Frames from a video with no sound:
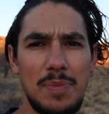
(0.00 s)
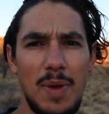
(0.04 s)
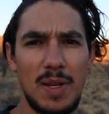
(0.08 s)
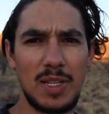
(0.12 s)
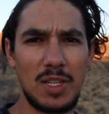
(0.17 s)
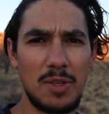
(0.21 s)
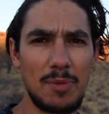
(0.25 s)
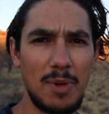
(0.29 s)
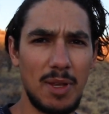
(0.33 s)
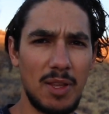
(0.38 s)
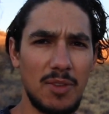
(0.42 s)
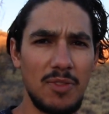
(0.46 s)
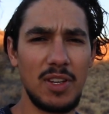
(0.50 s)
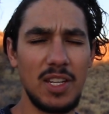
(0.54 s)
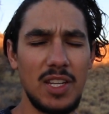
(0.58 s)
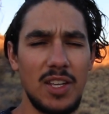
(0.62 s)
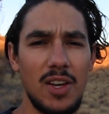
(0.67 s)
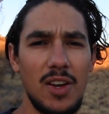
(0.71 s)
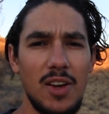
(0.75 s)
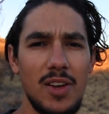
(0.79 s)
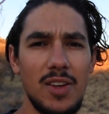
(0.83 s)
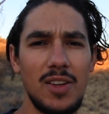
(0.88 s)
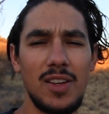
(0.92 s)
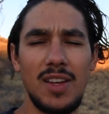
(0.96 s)
about to go make a
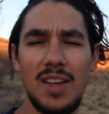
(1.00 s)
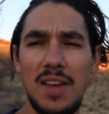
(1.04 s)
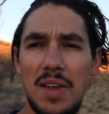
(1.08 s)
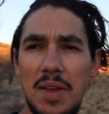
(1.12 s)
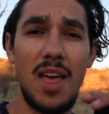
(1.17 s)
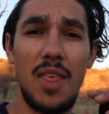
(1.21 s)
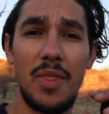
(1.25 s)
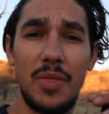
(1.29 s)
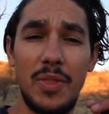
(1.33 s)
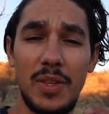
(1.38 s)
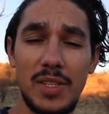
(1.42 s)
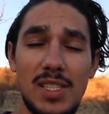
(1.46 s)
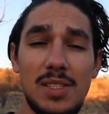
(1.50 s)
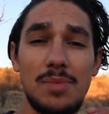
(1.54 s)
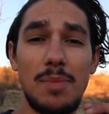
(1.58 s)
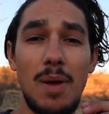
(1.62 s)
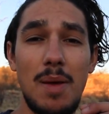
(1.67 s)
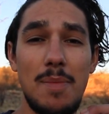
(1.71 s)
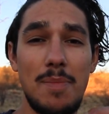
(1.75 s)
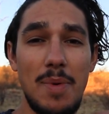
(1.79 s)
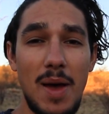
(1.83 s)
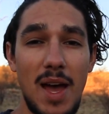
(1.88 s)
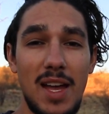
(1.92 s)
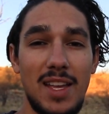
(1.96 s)
video. This is
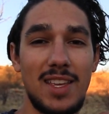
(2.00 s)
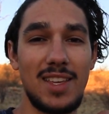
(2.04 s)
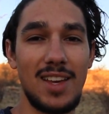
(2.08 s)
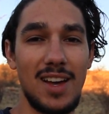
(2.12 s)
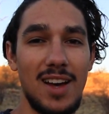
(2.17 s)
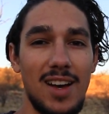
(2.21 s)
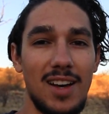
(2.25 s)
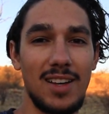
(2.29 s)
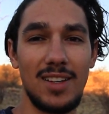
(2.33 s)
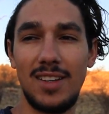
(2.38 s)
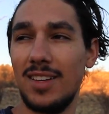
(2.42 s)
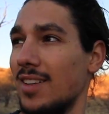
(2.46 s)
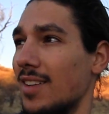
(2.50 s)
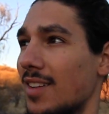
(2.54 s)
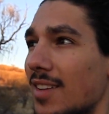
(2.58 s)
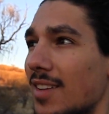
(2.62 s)
my backyard.